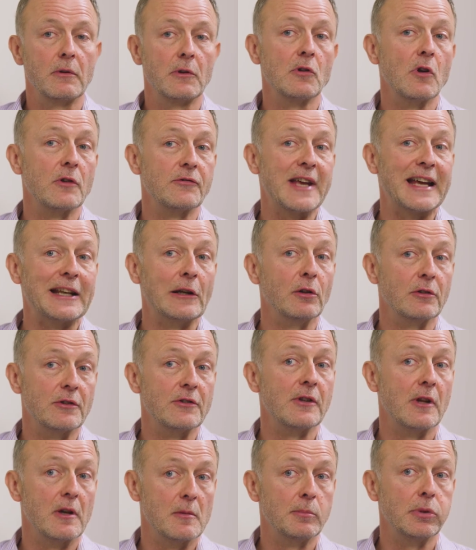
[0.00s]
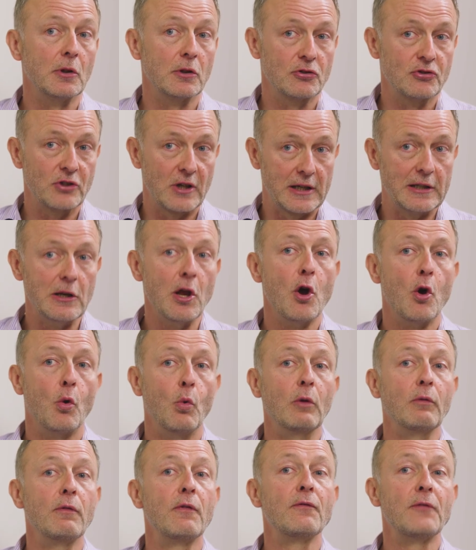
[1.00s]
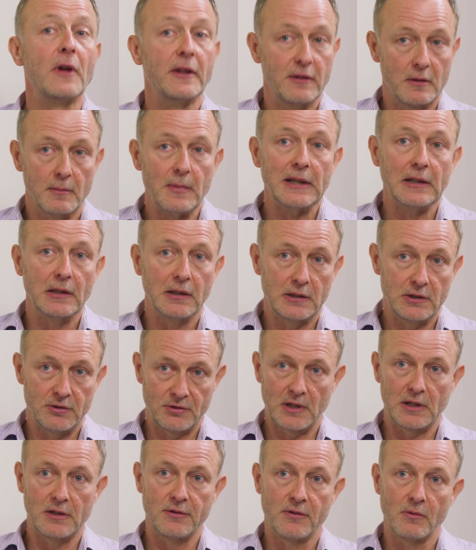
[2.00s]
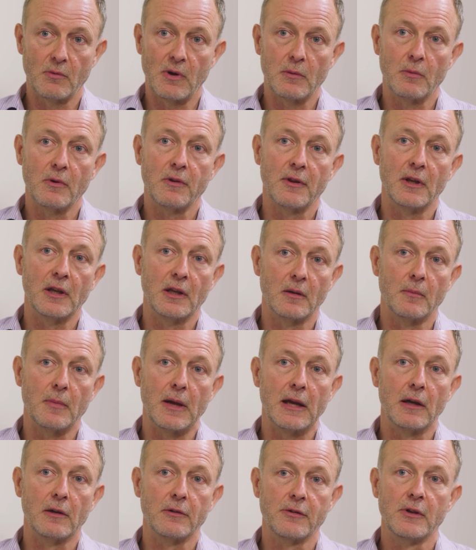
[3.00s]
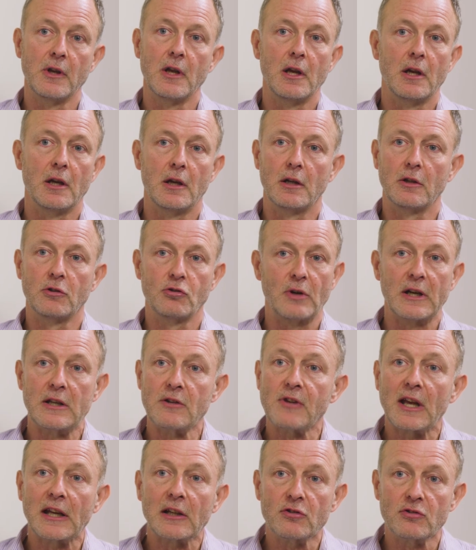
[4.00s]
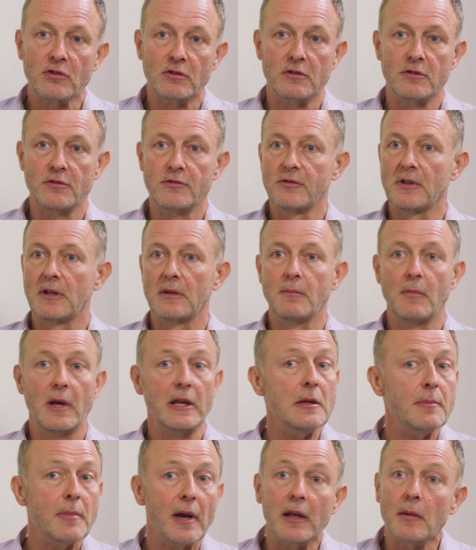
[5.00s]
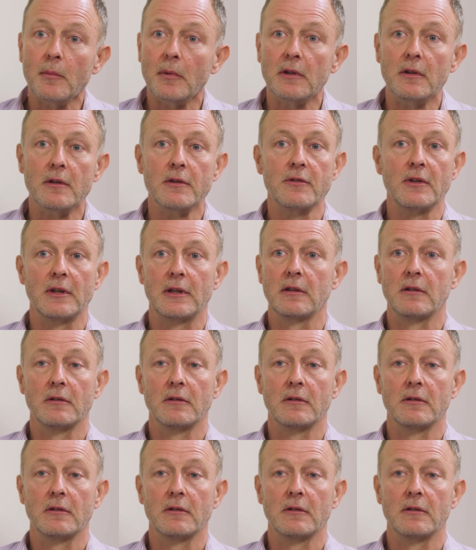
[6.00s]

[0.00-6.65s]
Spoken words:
technologies like blockchain will fundamentally change the way we think about transactions and money payment